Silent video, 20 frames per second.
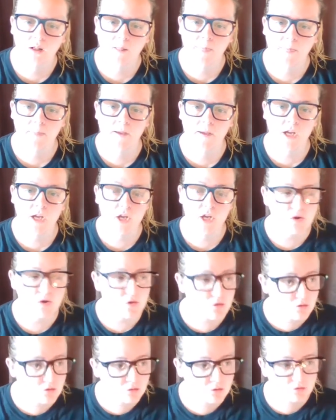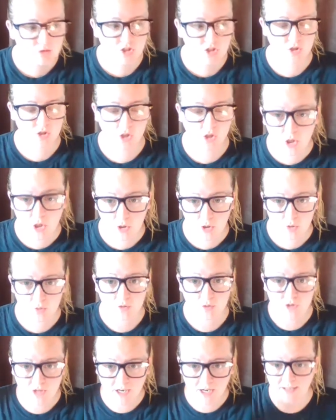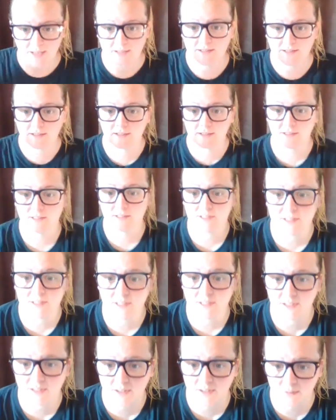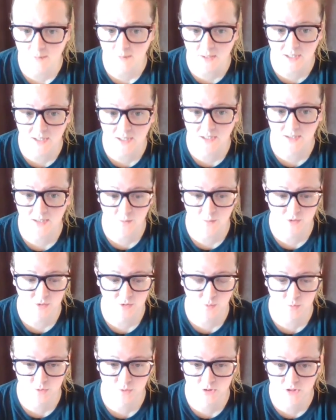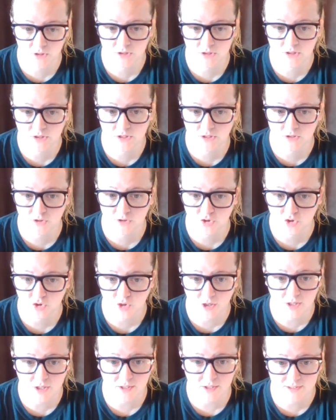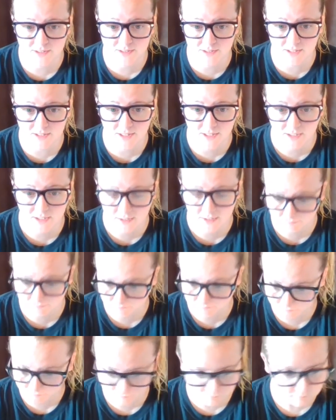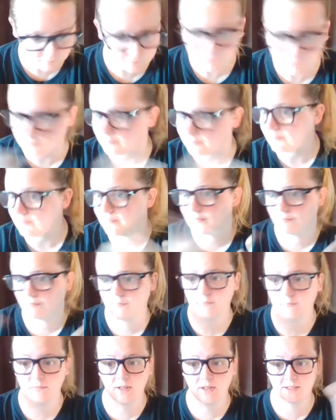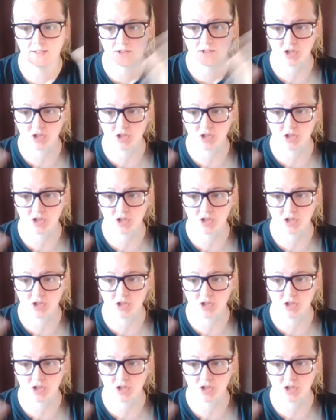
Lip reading: The huge, huge accident scene in the beginning with the wood and the trucks and, like,